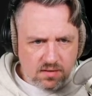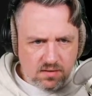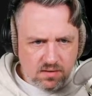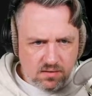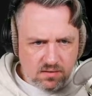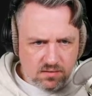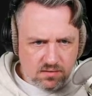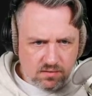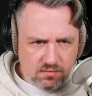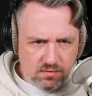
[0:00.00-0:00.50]

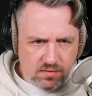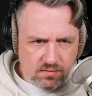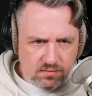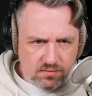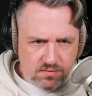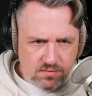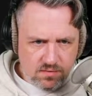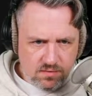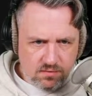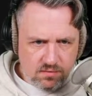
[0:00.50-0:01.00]
is greater
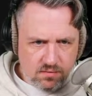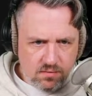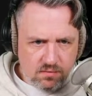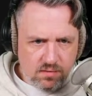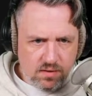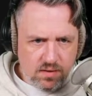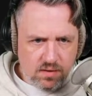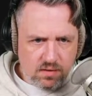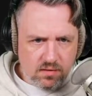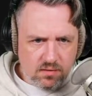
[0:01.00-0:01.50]
than 0,
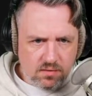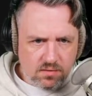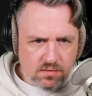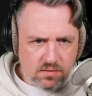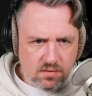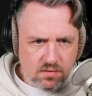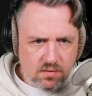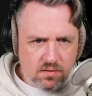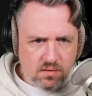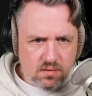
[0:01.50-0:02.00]
and
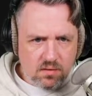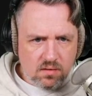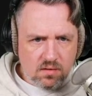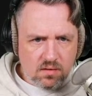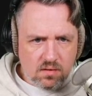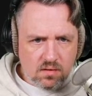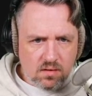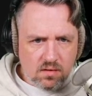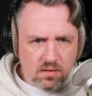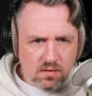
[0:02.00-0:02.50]

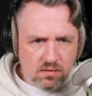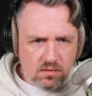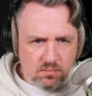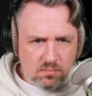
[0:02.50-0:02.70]
column